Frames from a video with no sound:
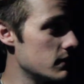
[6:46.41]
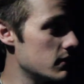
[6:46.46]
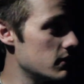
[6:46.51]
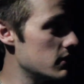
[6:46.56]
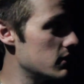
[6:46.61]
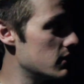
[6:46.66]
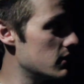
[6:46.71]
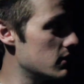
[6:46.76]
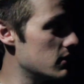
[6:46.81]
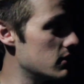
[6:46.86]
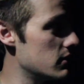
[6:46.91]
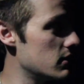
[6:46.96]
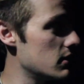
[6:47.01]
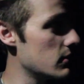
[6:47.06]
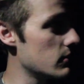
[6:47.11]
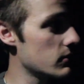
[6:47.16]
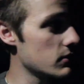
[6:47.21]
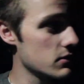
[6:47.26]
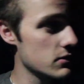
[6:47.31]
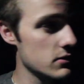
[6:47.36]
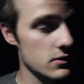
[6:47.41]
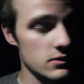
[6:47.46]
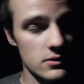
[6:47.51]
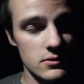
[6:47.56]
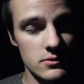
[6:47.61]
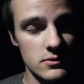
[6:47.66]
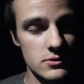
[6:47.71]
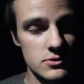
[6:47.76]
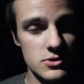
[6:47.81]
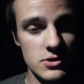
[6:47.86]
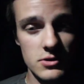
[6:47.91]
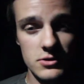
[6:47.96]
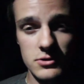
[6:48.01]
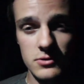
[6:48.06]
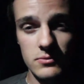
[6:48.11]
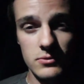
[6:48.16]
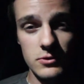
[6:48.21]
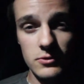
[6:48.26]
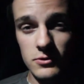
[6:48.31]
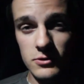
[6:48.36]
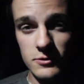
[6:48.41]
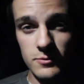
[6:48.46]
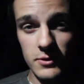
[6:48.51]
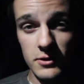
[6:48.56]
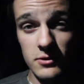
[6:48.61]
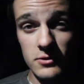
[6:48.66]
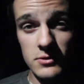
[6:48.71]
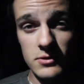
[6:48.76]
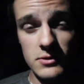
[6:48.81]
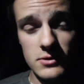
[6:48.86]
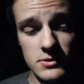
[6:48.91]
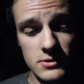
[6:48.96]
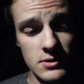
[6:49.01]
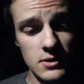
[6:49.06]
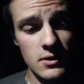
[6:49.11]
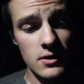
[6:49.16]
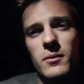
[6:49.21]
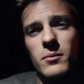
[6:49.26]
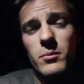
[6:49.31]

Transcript: and now we're gonna share some new experiences